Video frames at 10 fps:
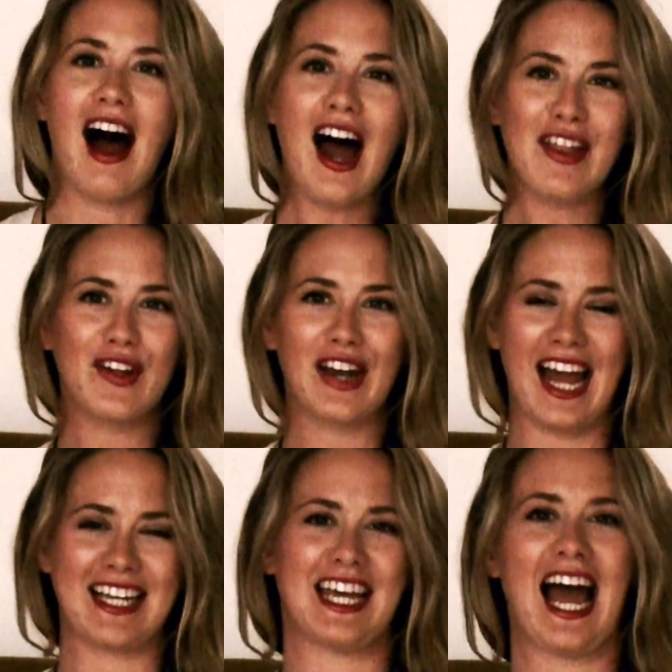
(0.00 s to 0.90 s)
I thought I
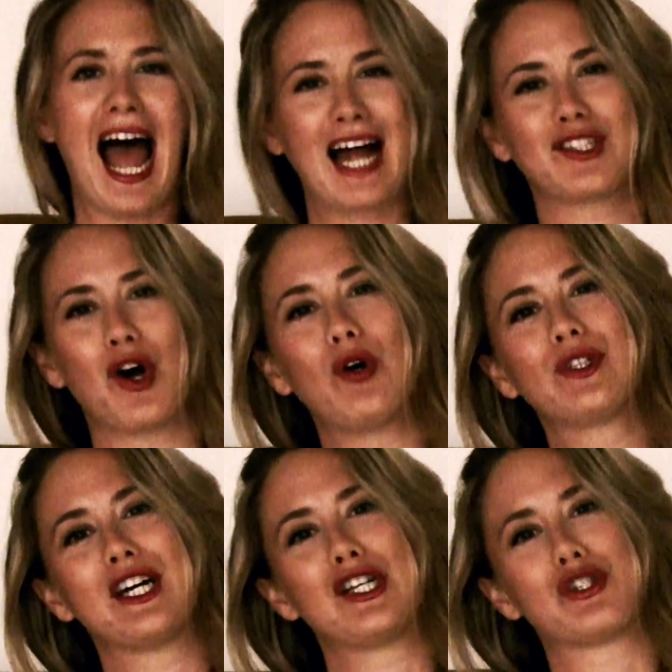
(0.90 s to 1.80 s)
had to act
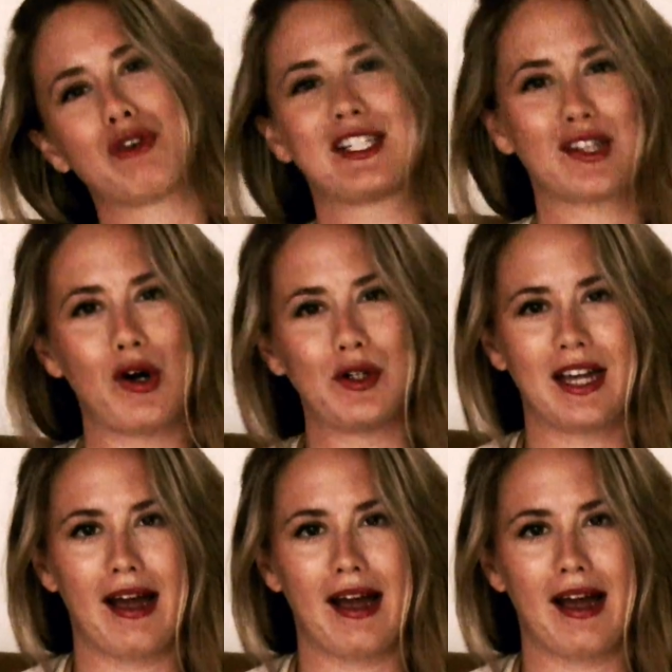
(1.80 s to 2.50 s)
older, dress older,